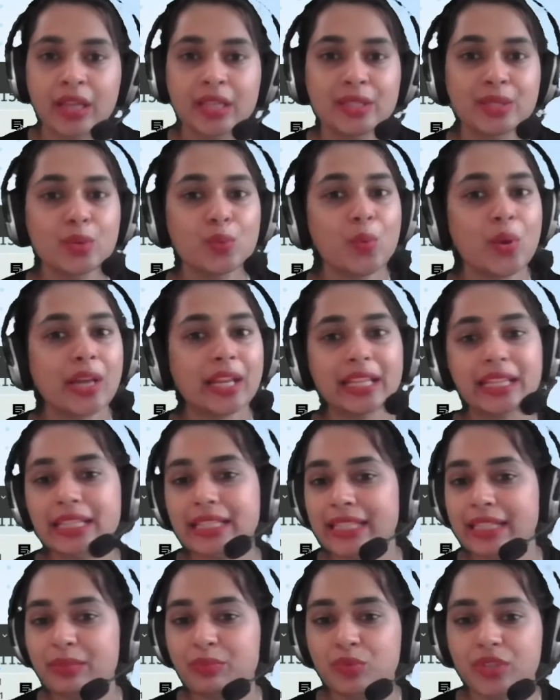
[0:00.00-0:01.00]
So what are the
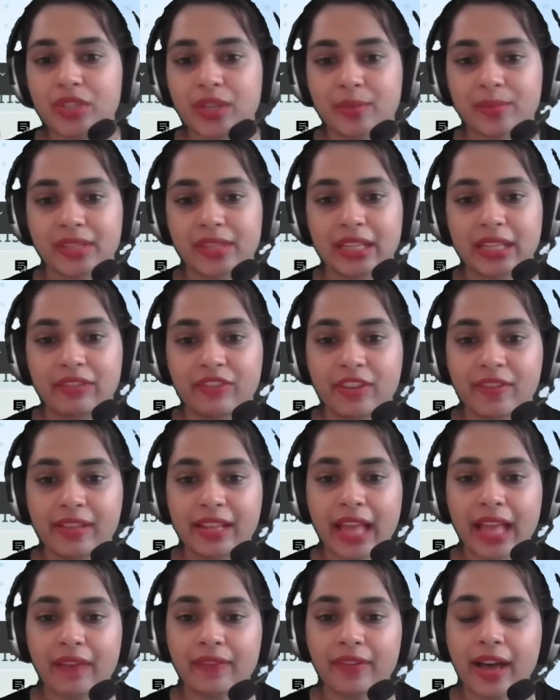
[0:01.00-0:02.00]
symptoms? We will
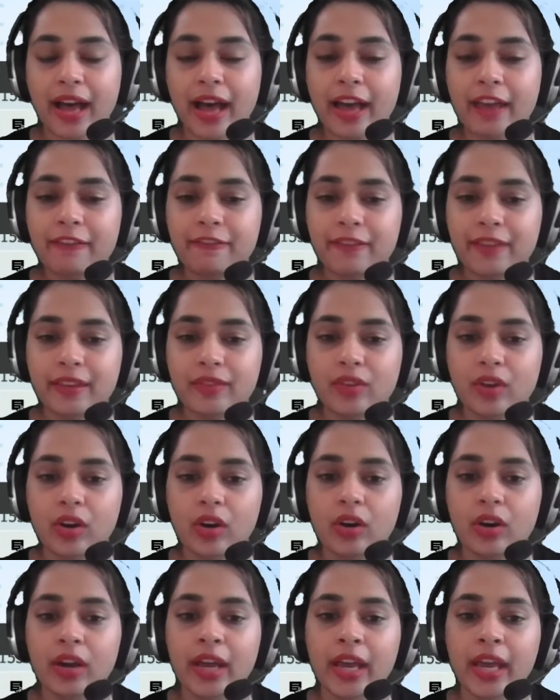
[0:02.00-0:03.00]
have high
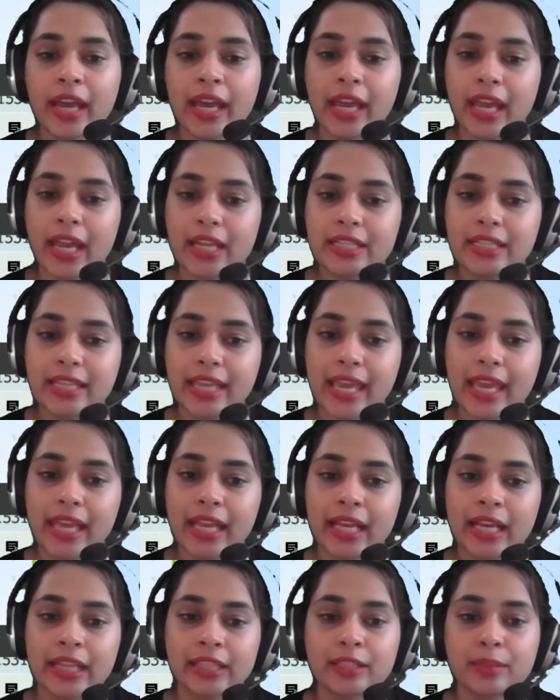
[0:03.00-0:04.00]
fever,
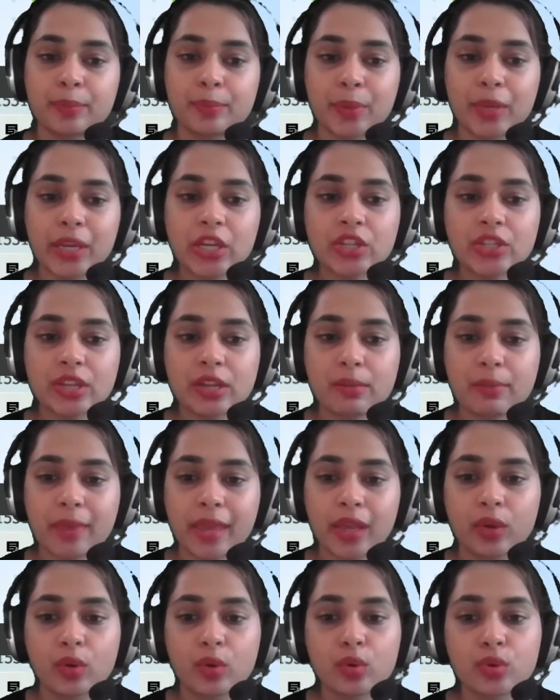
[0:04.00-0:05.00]
headache, the patient
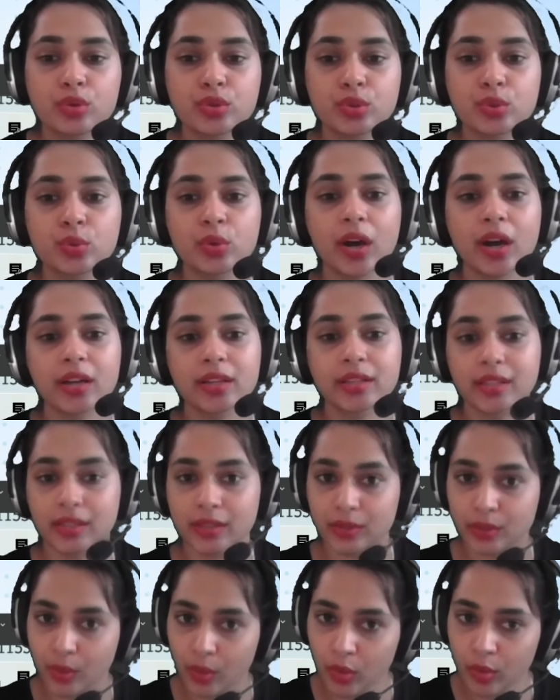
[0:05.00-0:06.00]
may go to
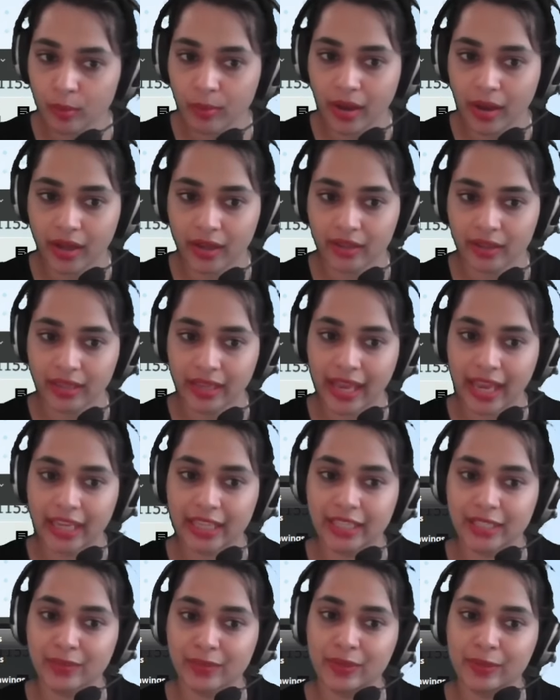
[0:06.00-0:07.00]
under coma
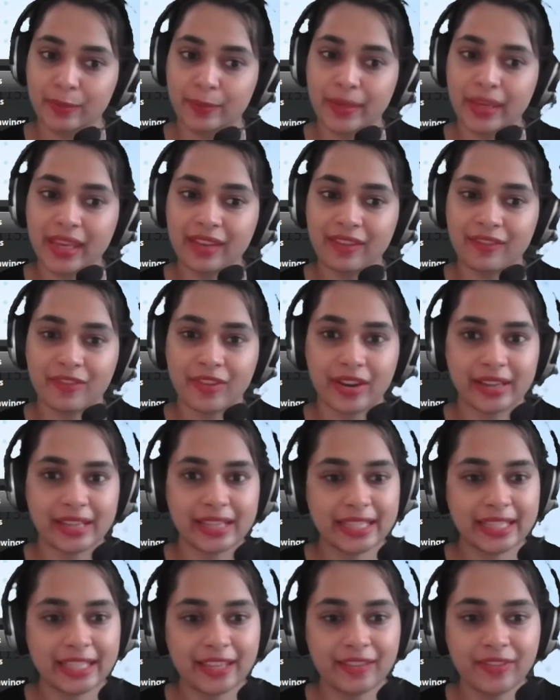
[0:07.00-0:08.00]
and it will be
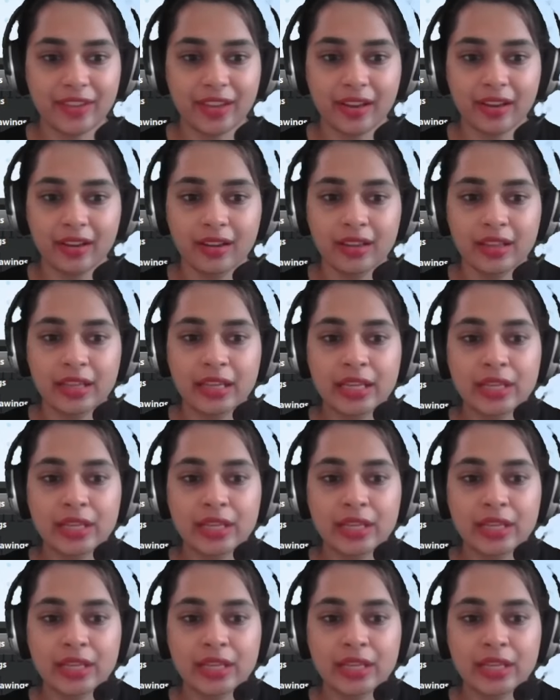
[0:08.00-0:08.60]
very severe.